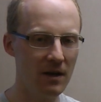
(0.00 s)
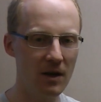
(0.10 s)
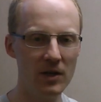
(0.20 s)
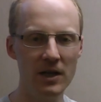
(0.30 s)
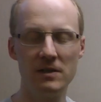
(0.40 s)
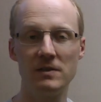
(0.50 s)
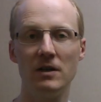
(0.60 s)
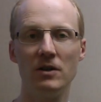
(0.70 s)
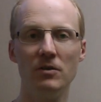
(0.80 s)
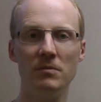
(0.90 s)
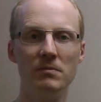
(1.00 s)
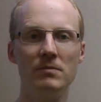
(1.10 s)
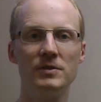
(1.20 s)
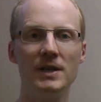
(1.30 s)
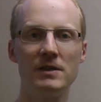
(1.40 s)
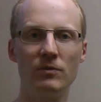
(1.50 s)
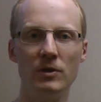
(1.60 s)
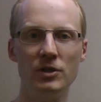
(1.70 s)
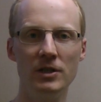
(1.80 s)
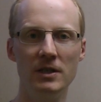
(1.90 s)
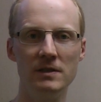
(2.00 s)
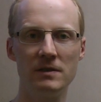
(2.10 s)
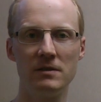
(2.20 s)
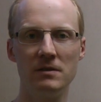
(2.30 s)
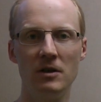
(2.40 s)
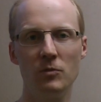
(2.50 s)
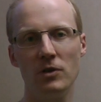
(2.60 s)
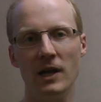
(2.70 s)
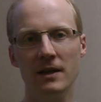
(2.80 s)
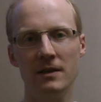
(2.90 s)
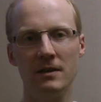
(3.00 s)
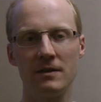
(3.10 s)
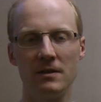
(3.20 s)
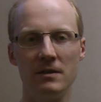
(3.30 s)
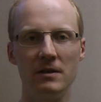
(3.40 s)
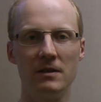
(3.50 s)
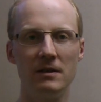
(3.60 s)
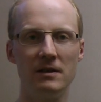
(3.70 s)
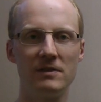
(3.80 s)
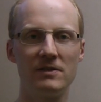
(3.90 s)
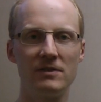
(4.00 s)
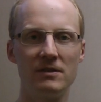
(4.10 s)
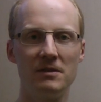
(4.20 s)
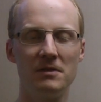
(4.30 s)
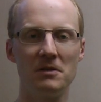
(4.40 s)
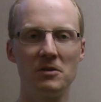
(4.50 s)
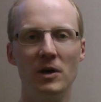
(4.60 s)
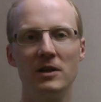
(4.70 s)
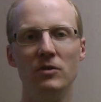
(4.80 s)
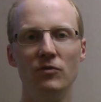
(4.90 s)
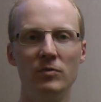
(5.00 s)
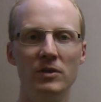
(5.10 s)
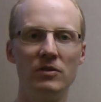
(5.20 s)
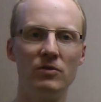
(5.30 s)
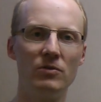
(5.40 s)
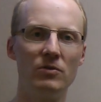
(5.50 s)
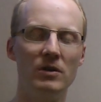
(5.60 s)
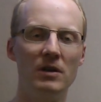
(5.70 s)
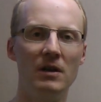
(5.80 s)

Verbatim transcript: Okay, so thanks for watching this. Hope you liked it. Uh, it's quite new for me to